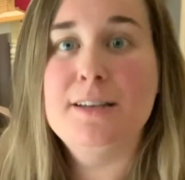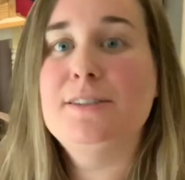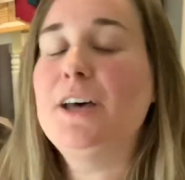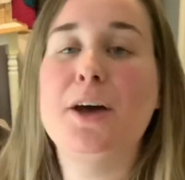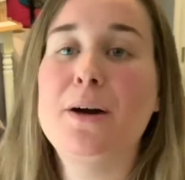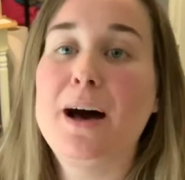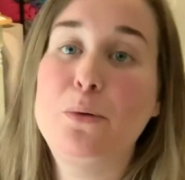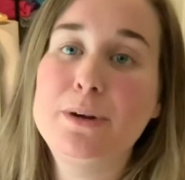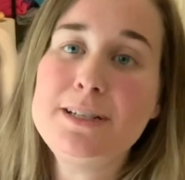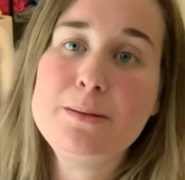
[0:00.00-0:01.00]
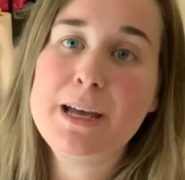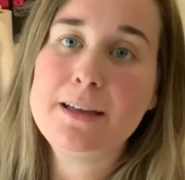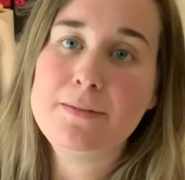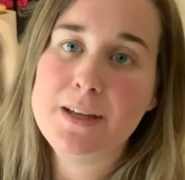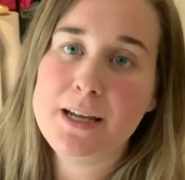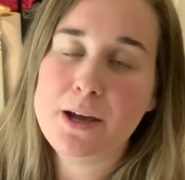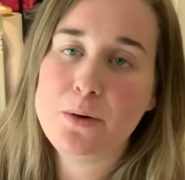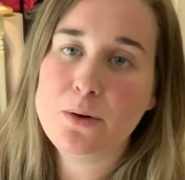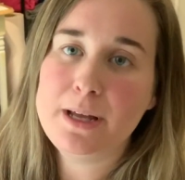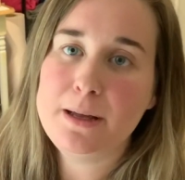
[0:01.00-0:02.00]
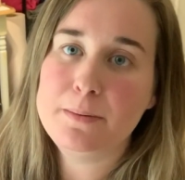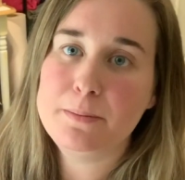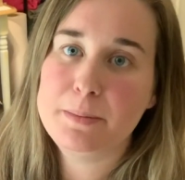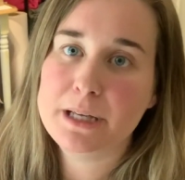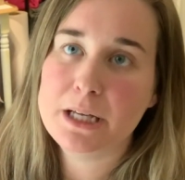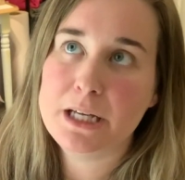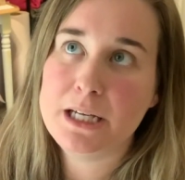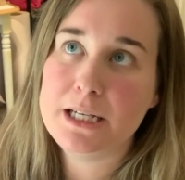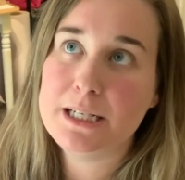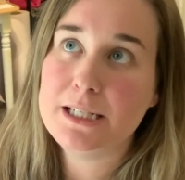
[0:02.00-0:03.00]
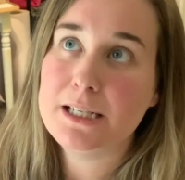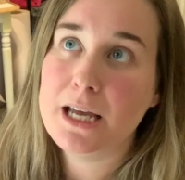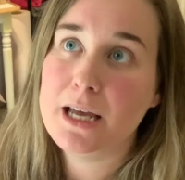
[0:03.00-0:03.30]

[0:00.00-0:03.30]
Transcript: So I wanted to make a video on it because